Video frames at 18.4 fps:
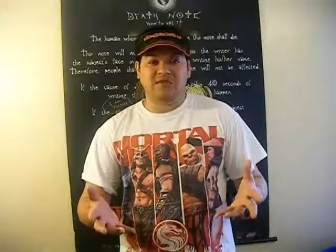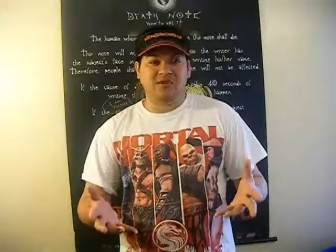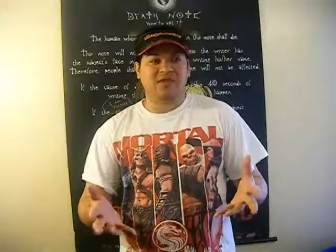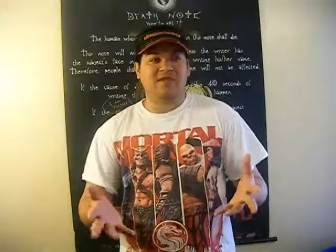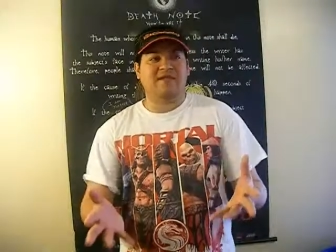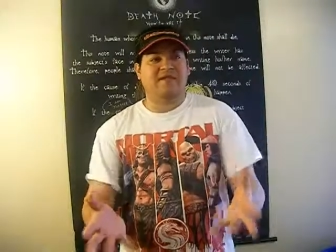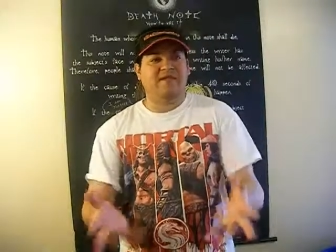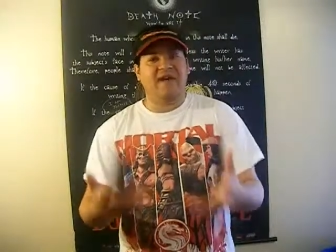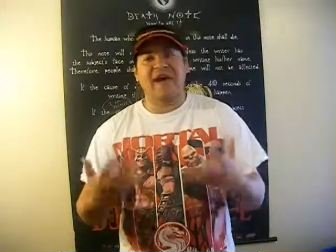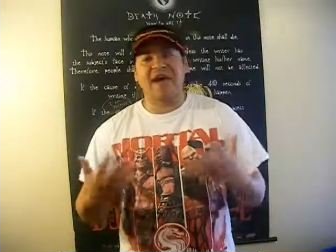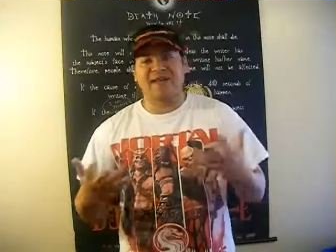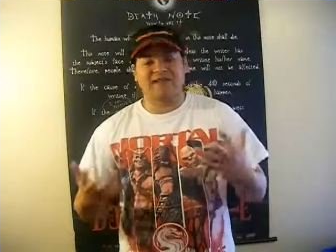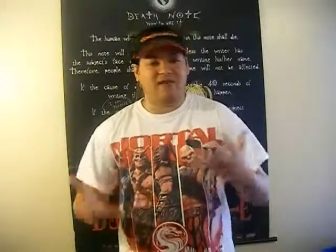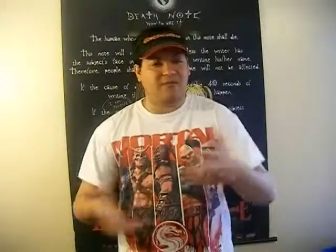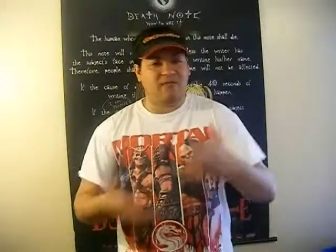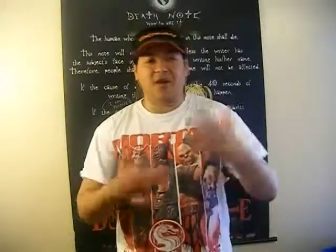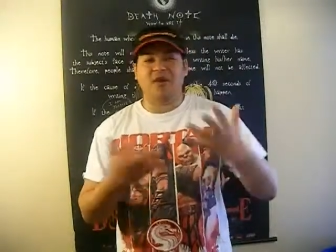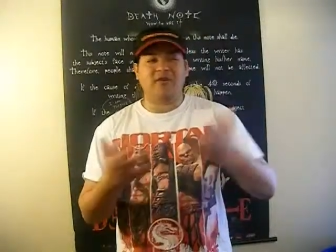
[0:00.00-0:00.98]
with the fact
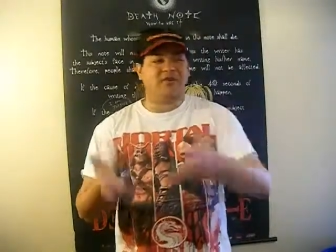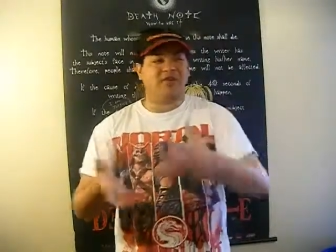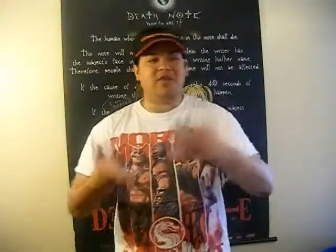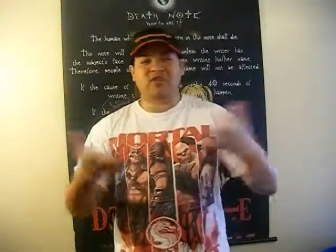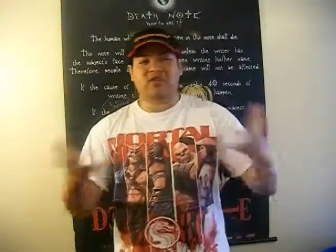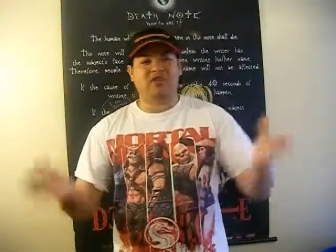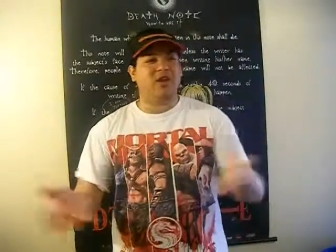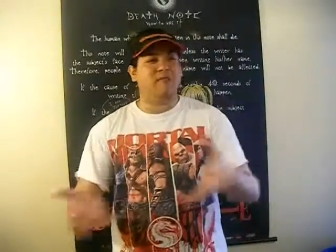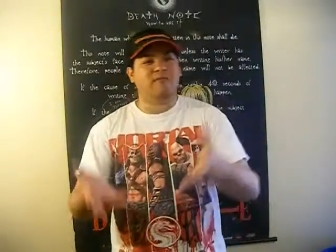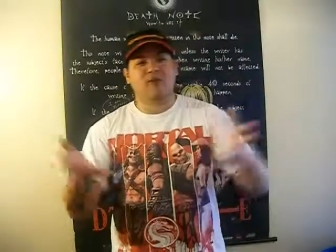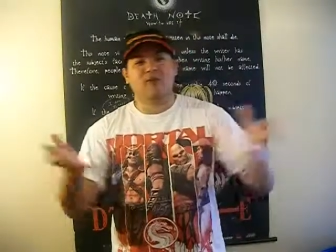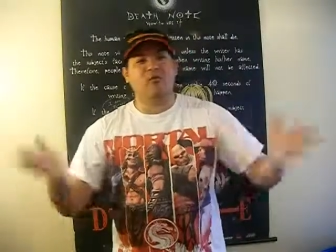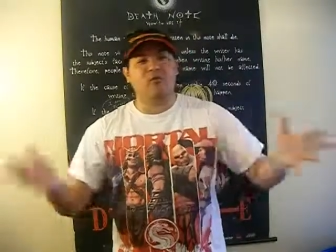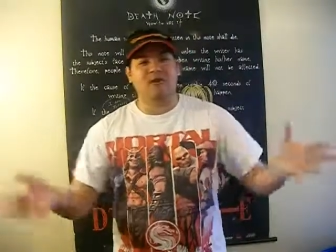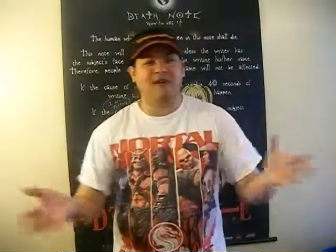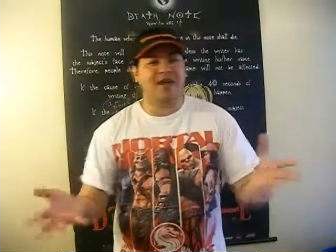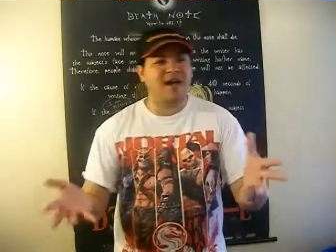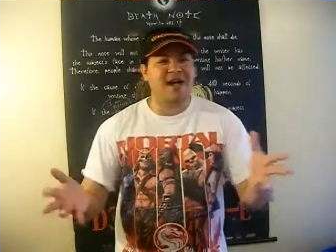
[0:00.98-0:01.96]
of all this stuff
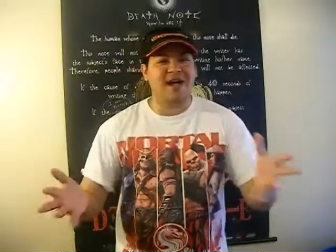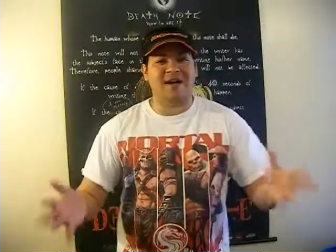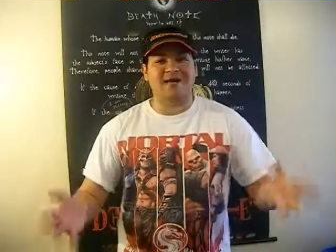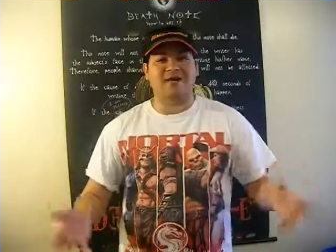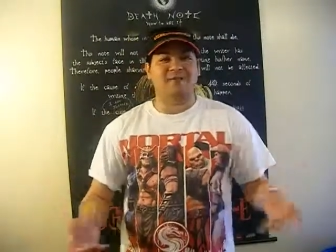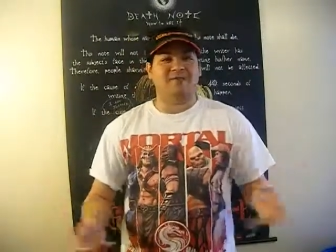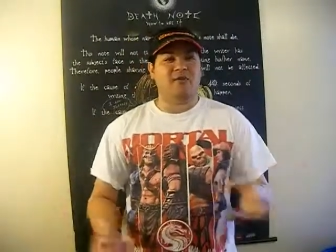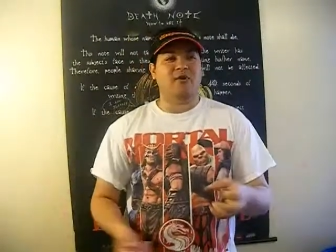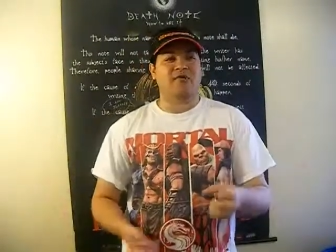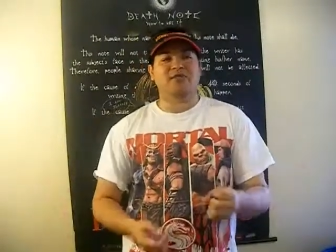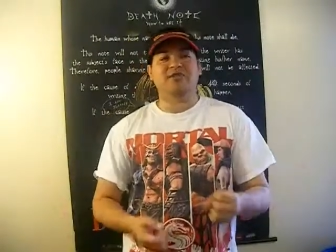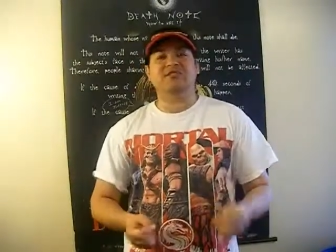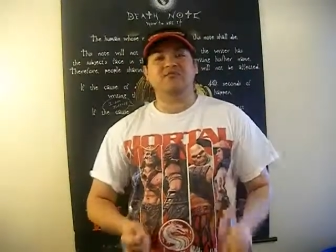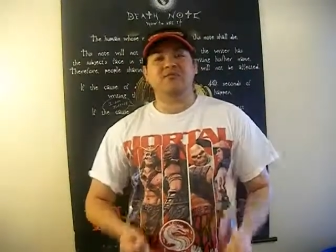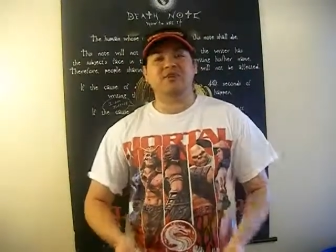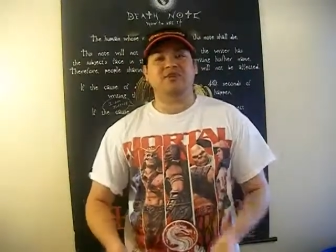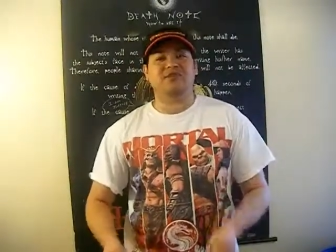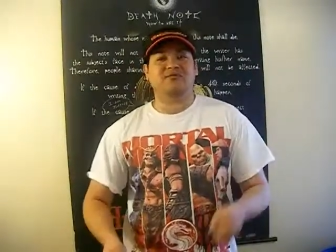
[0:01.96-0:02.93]
going on, of all these
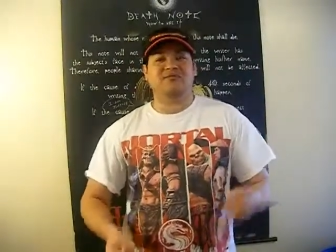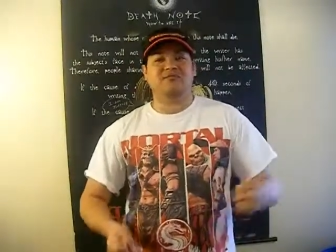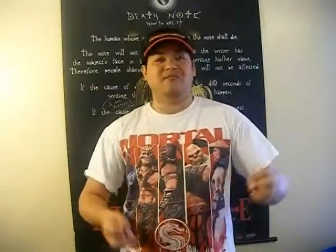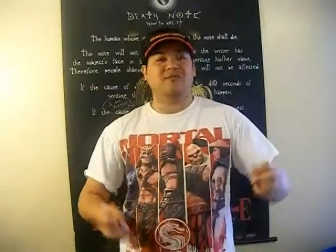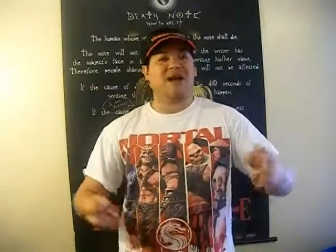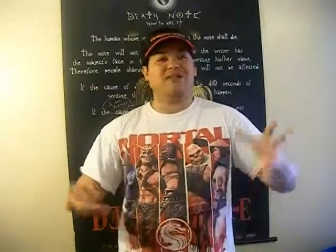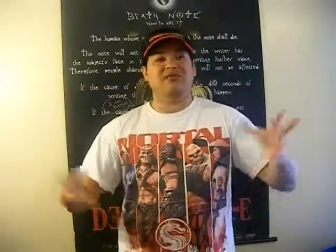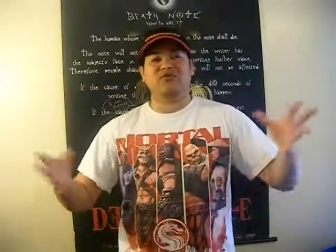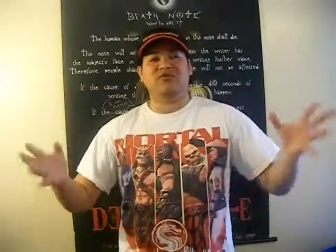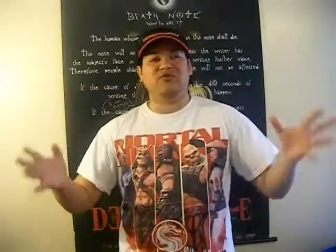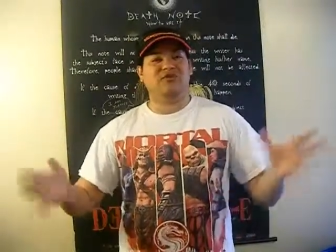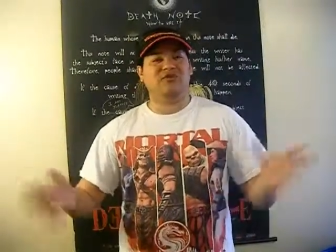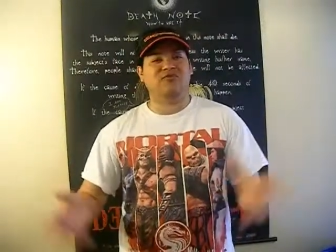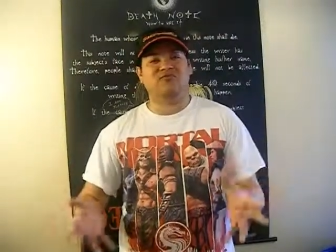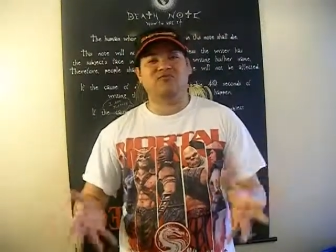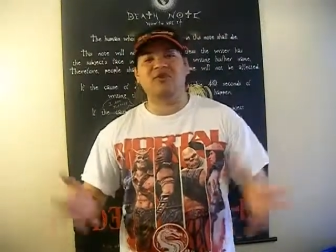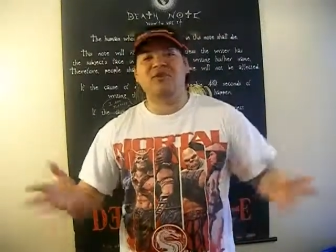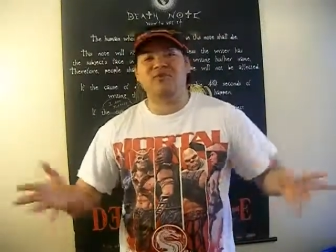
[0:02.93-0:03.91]
mystical monsters
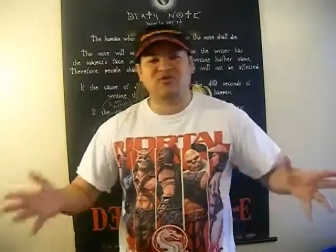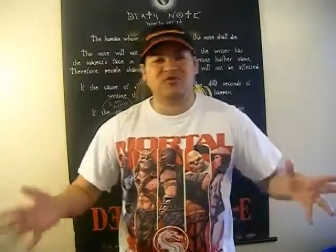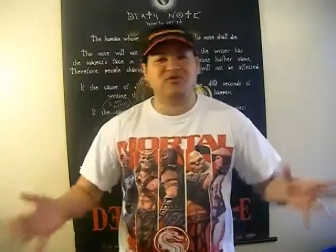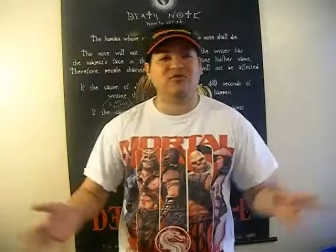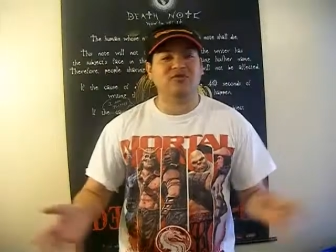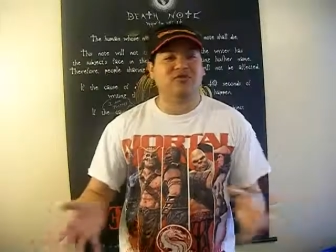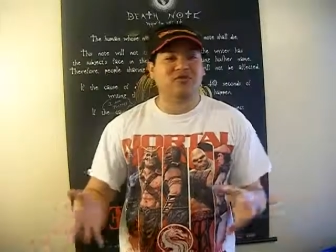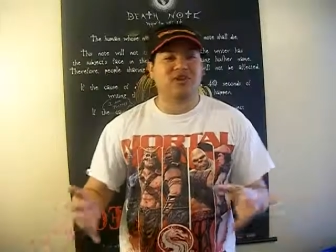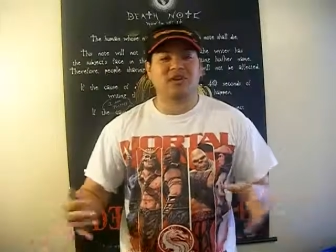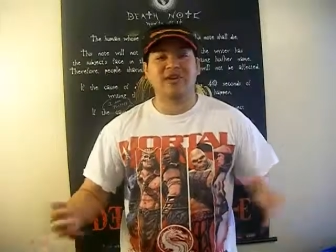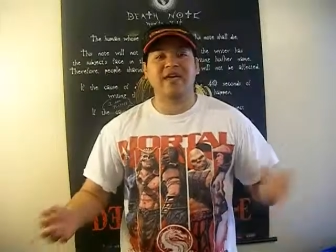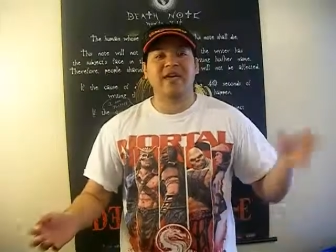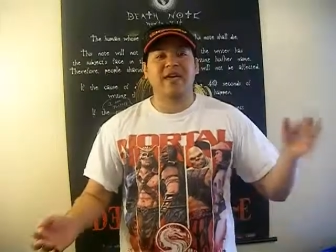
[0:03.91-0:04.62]
and creatures, and,